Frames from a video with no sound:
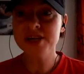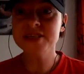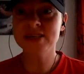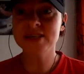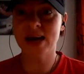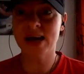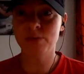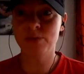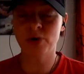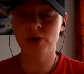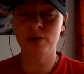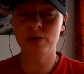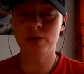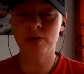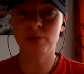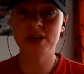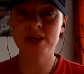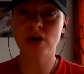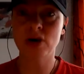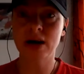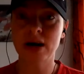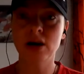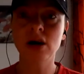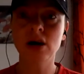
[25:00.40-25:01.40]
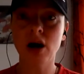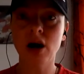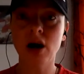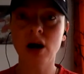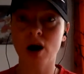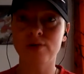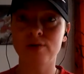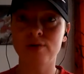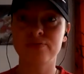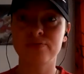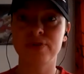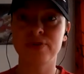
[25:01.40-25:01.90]
time when we drank
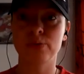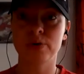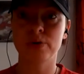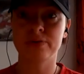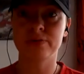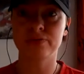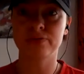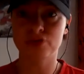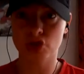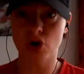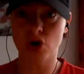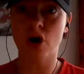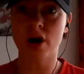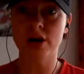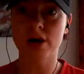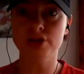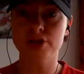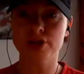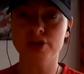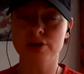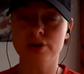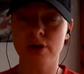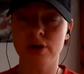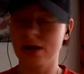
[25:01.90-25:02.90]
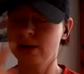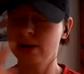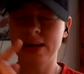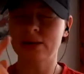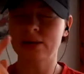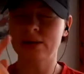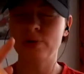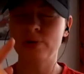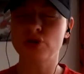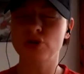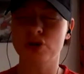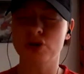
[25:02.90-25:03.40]
coffee with George, not
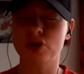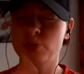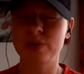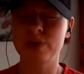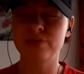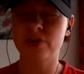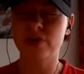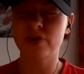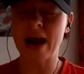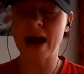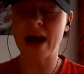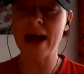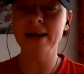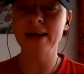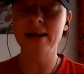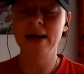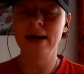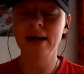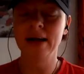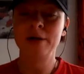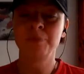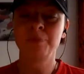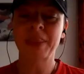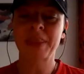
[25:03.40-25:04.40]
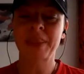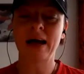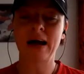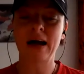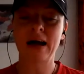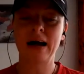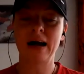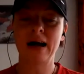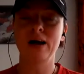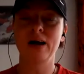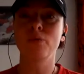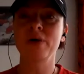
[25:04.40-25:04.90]
with George, with Greg,
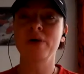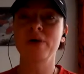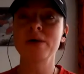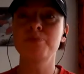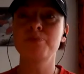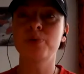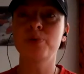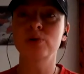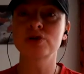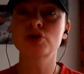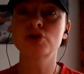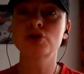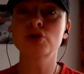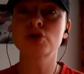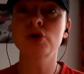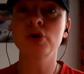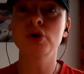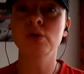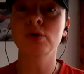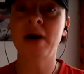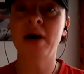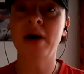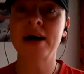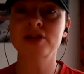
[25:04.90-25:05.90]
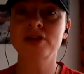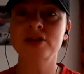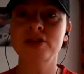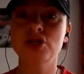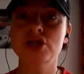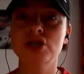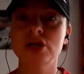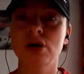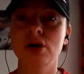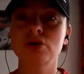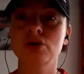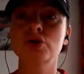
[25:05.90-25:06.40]
we put too
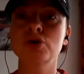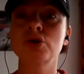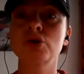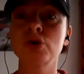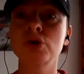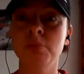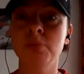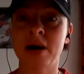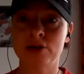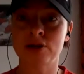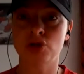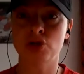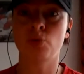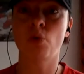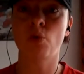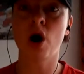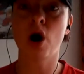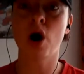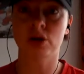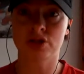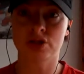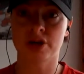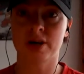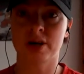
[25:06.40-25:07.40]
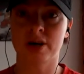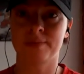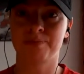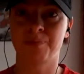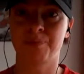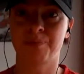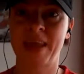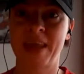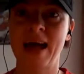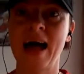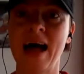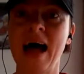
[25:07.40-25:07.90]
much water,
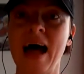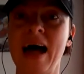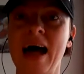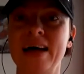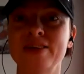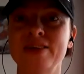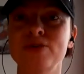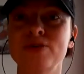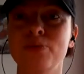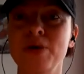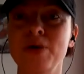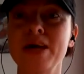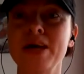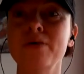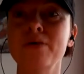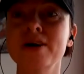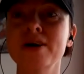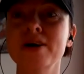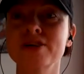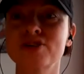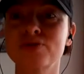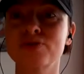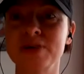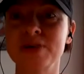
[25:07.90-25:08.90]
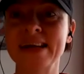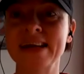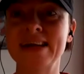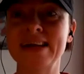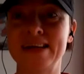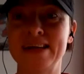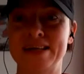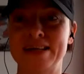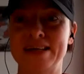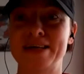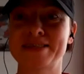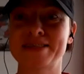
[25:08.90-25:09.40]
and we were
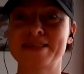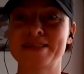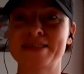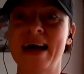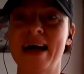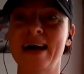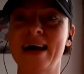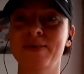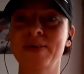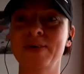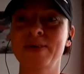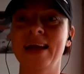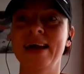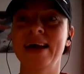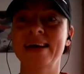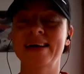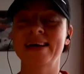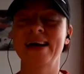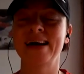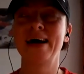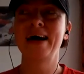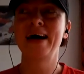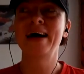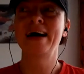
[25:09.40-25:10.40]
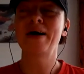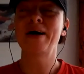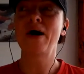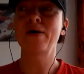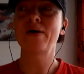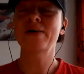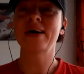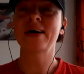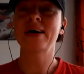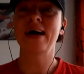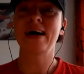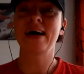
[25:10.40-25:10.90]
drinking it, and we're like,
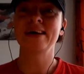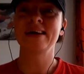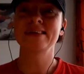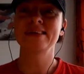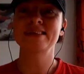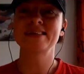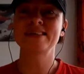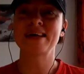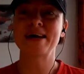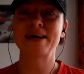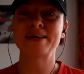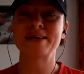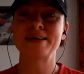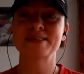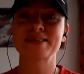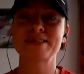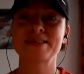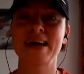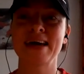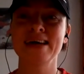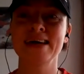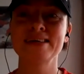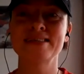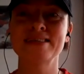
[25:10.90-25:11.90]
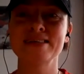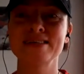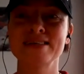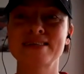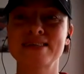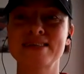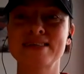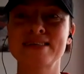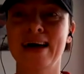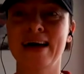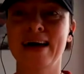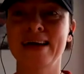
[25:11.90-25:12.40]
okay, the taste
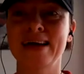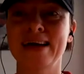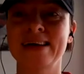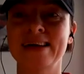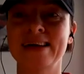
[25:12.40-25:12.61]
is like,